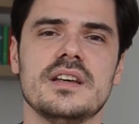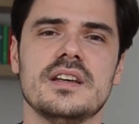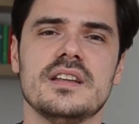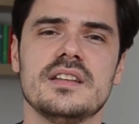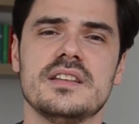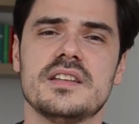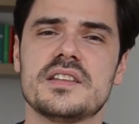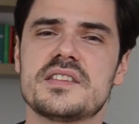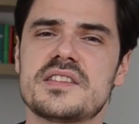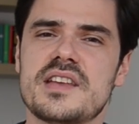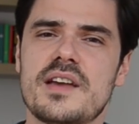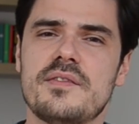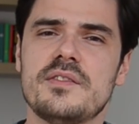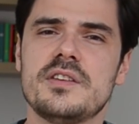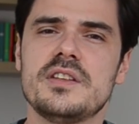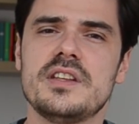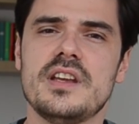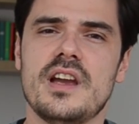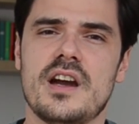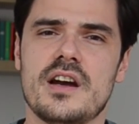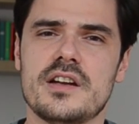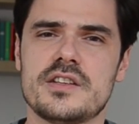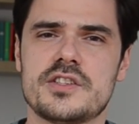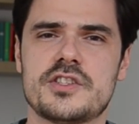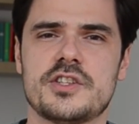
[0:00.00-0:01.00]
The
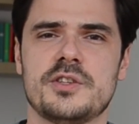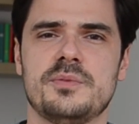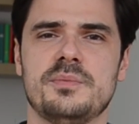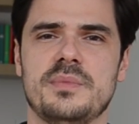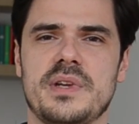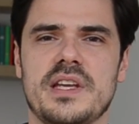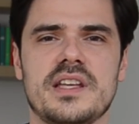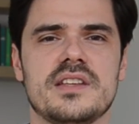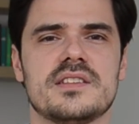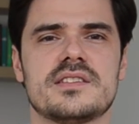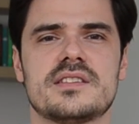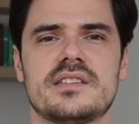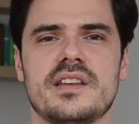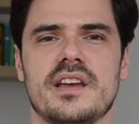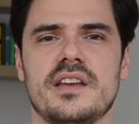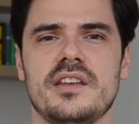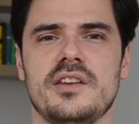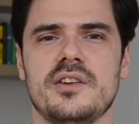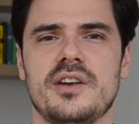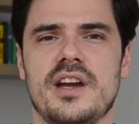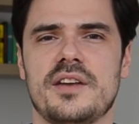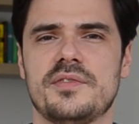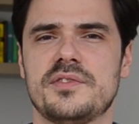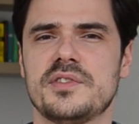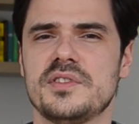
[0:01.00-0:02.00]
70-100 means that you
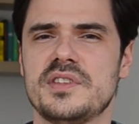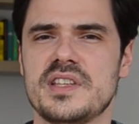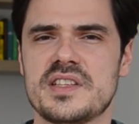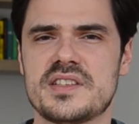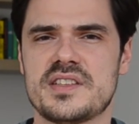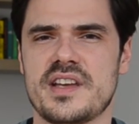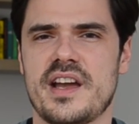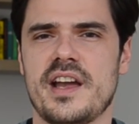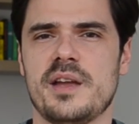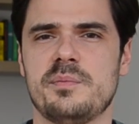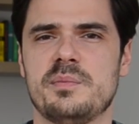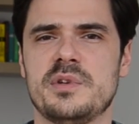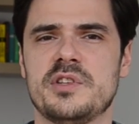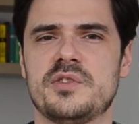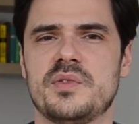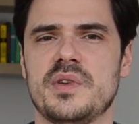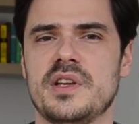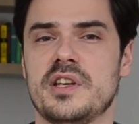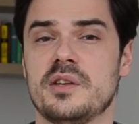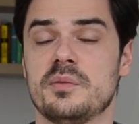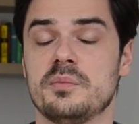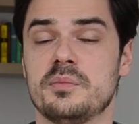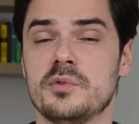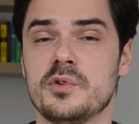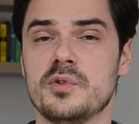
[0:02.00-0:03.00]
have to decide
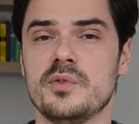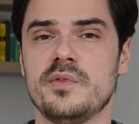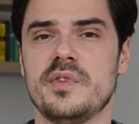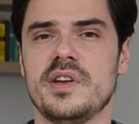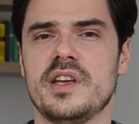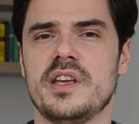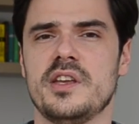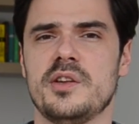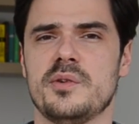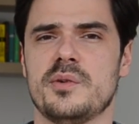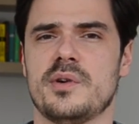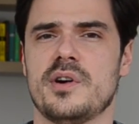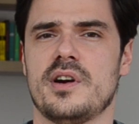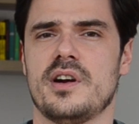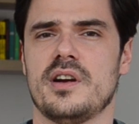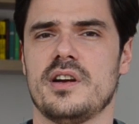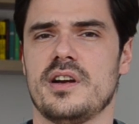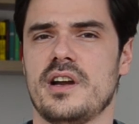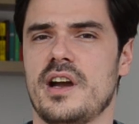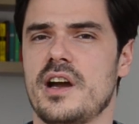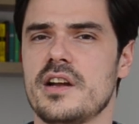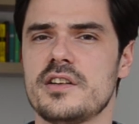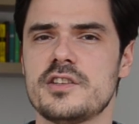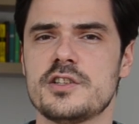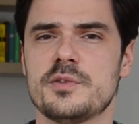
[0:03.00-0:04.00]
between a movie you are
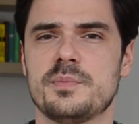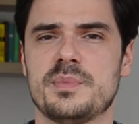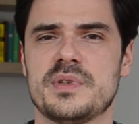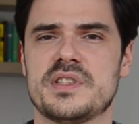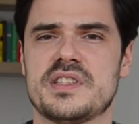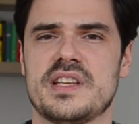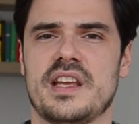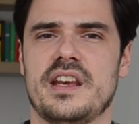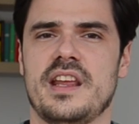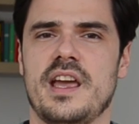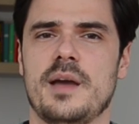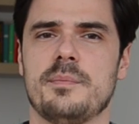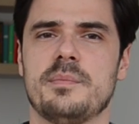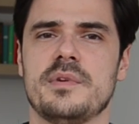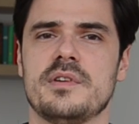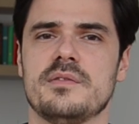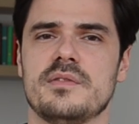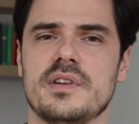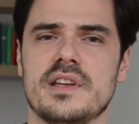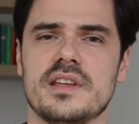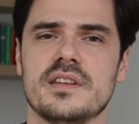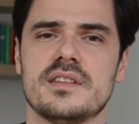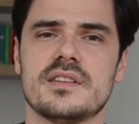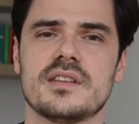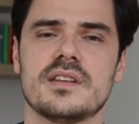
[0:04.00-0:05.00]
100% happy
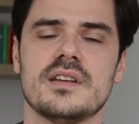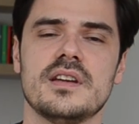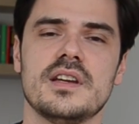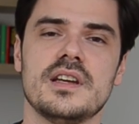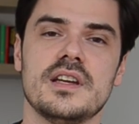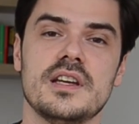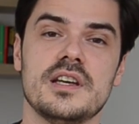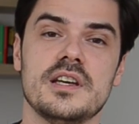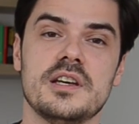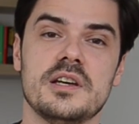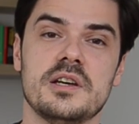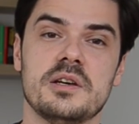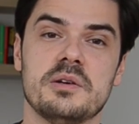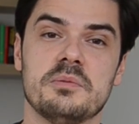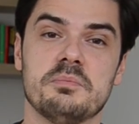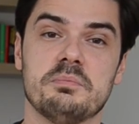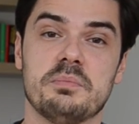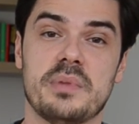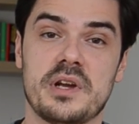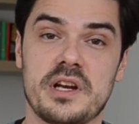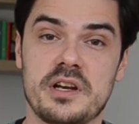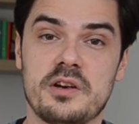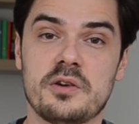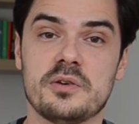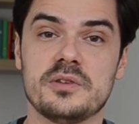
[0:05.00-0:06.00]
with,
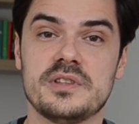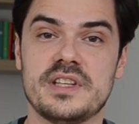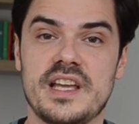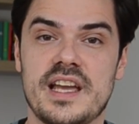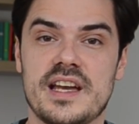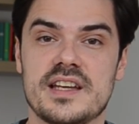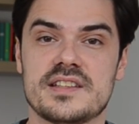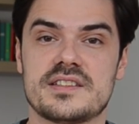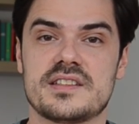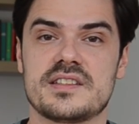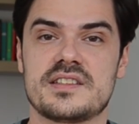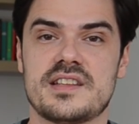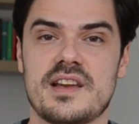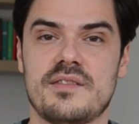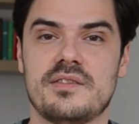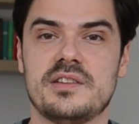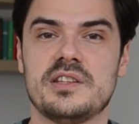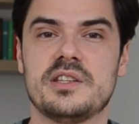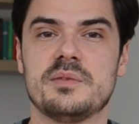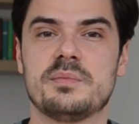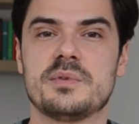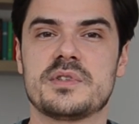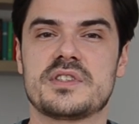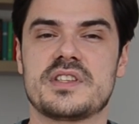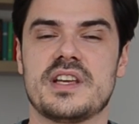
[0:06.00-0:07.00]
but it only has the
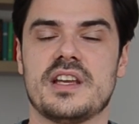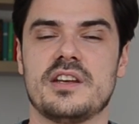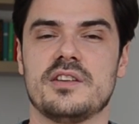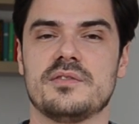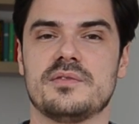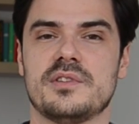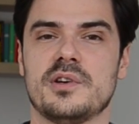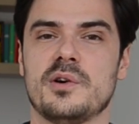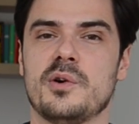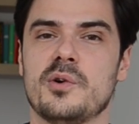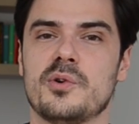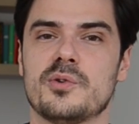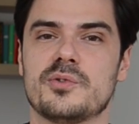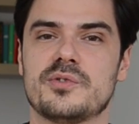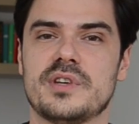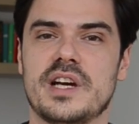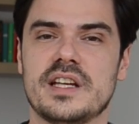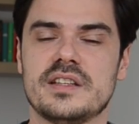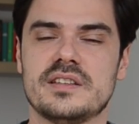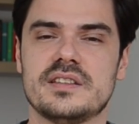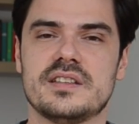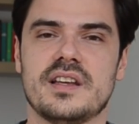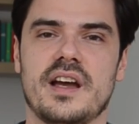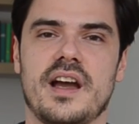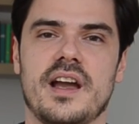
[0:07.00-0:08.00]
70% of the whole
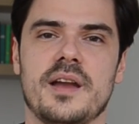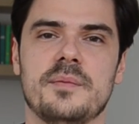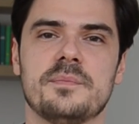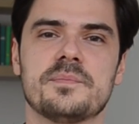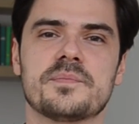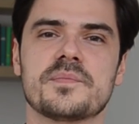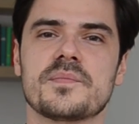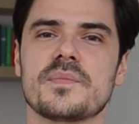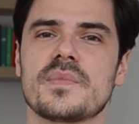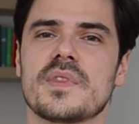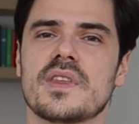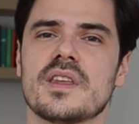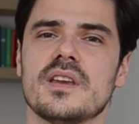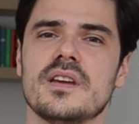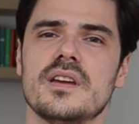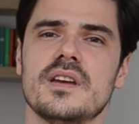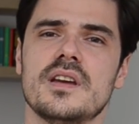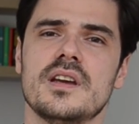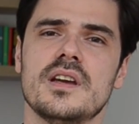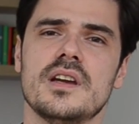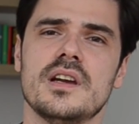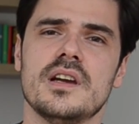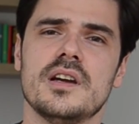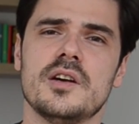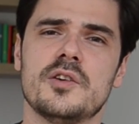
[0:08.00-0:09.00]
runtime,
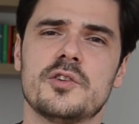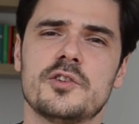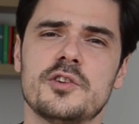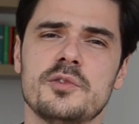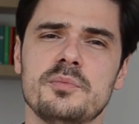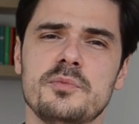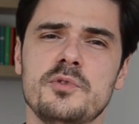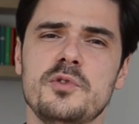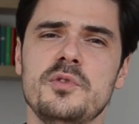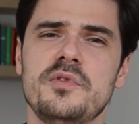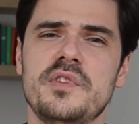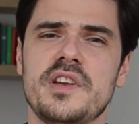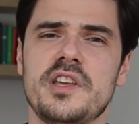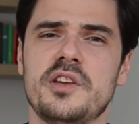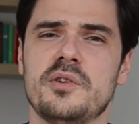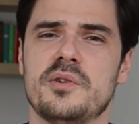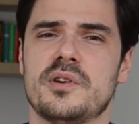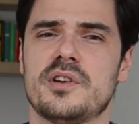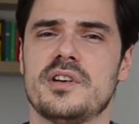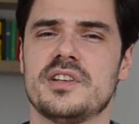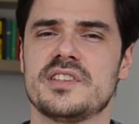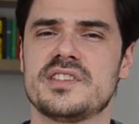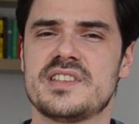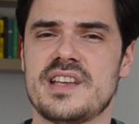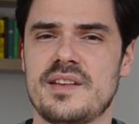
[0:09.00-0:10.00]
or a movie you
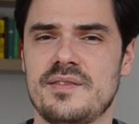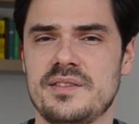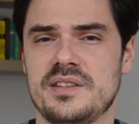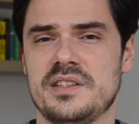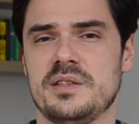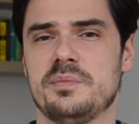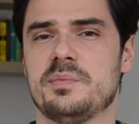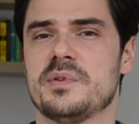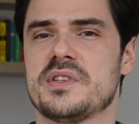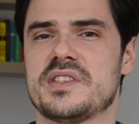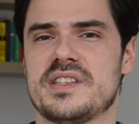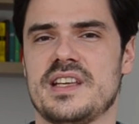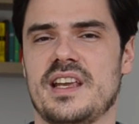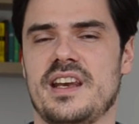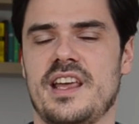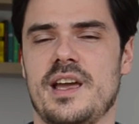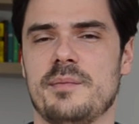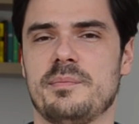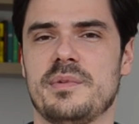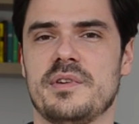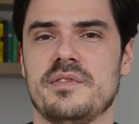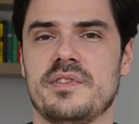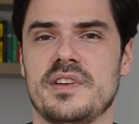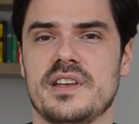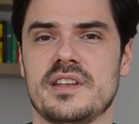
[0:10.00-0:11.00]
are 70%
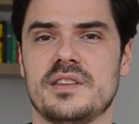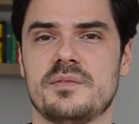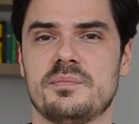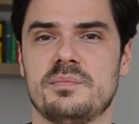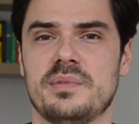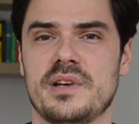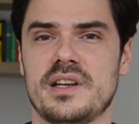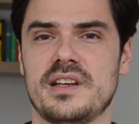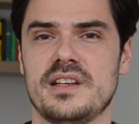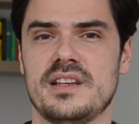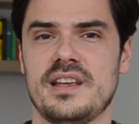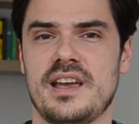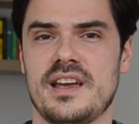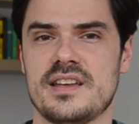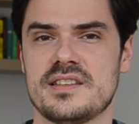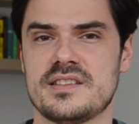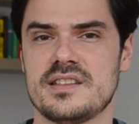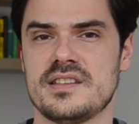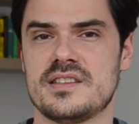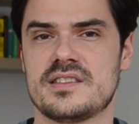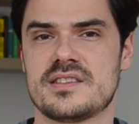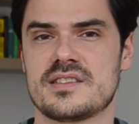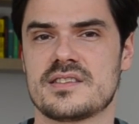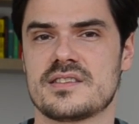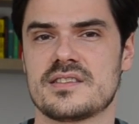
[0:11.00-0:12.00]
happy with, but it has
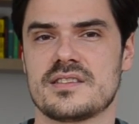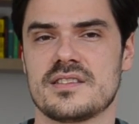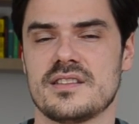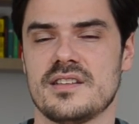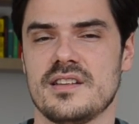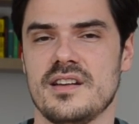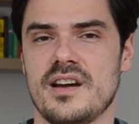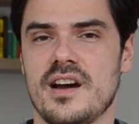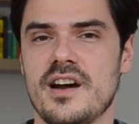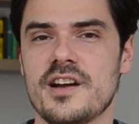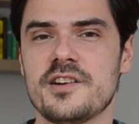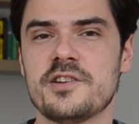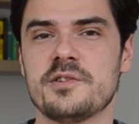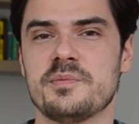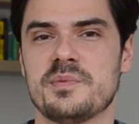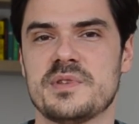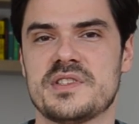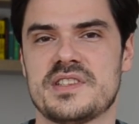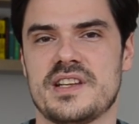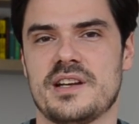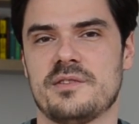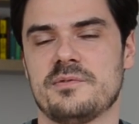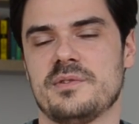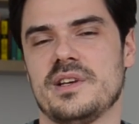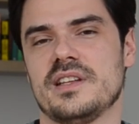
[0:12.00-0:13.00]
its 100%
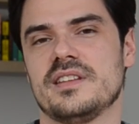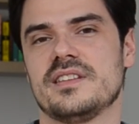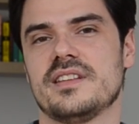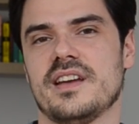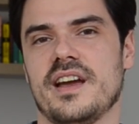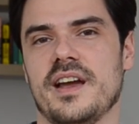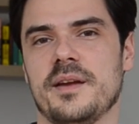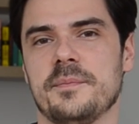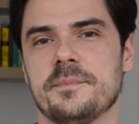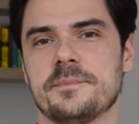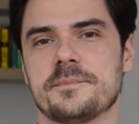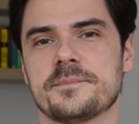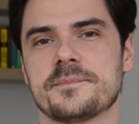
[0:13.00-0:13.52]
runtime.